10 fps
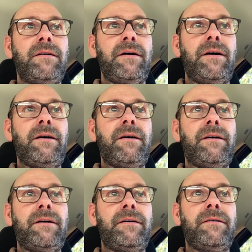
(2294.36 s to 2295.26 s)

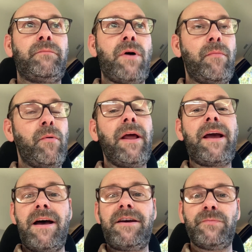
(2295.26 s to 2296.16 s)
probably
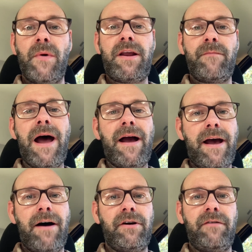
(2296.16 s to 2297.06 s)
got his money back
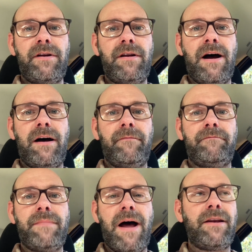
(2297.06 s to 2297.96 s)
out of it.
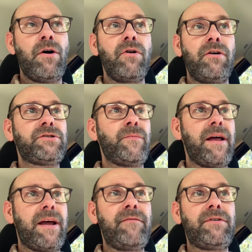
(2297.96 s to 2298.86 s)
I don't know if somebody
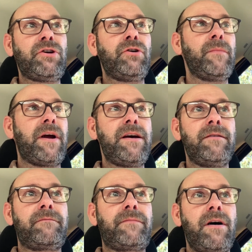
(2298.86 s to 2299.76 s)
gave it to him,
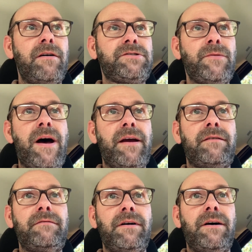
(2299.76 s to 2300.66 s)
somebody
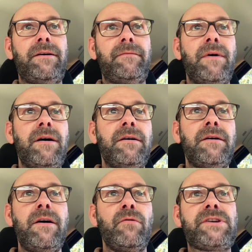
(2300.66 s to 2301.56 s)

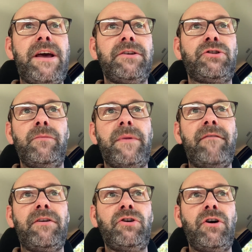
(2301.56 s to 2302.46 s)
that was kin to him
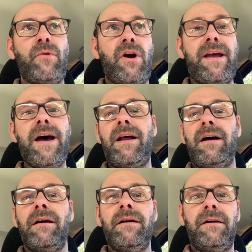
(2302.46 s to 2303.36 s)
gave it to him, or he got a
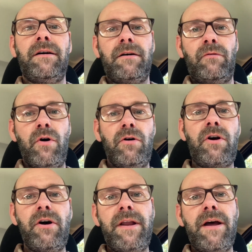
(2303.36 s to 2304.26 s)
real
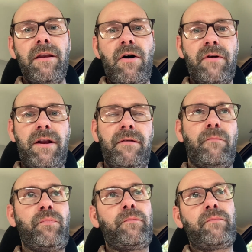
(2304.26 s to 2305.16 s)
good deal on it and
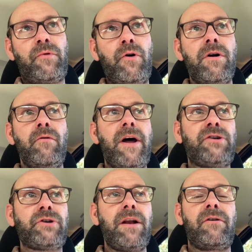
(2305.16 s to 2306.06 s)
threw it on that
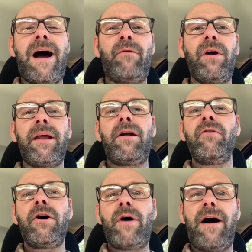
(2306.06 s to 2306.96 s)
trailer. I really don't
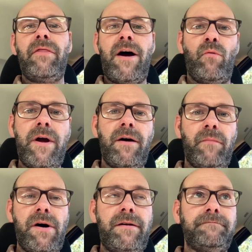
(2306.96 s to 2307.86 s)
know how that went, but